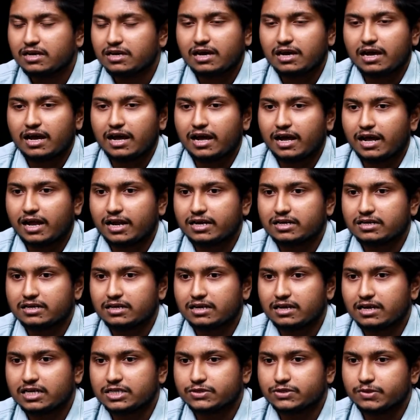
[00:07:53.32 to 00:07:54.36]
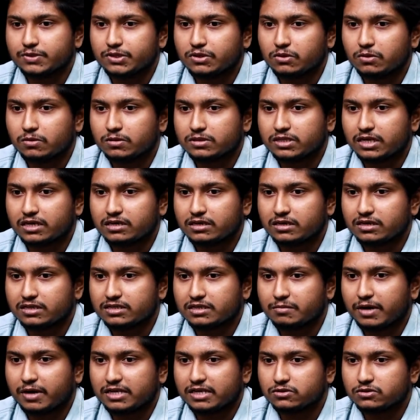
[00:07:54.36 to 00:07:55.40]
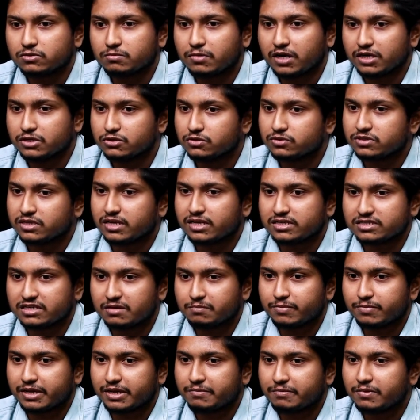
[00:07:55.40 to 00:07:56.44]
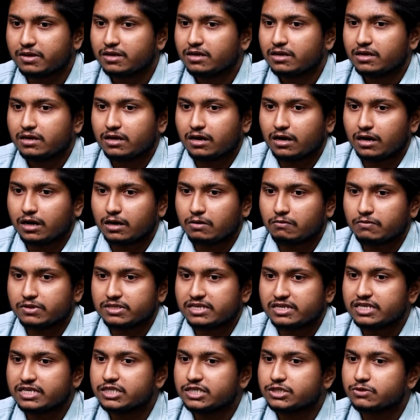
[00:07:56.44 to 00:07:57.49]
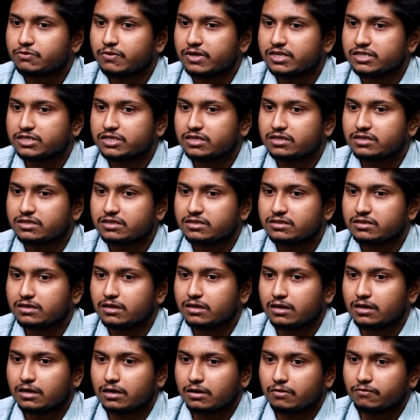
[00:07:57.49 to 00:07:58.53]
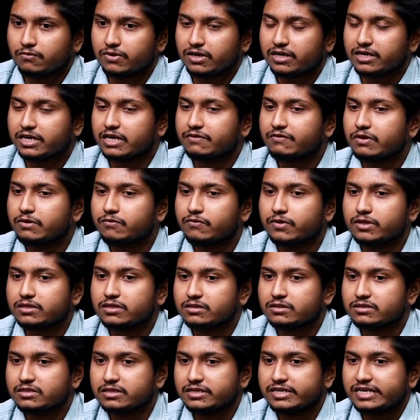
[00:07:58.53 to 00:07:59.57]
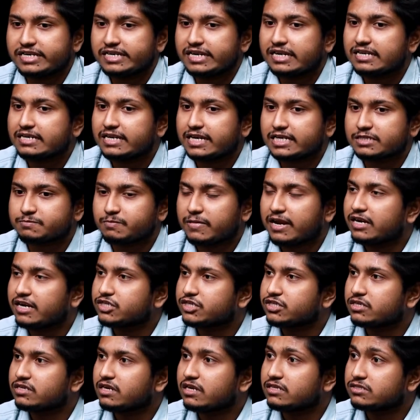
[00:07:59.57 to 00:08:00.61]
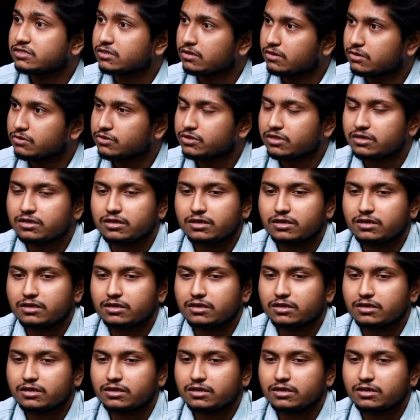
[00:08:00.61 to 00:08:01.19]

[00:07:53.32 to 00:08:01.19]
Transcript: And uh, as we know that in the Baizu, BYJU'S exam paper, uh, with each question, we are given with the detailed explanation and solution.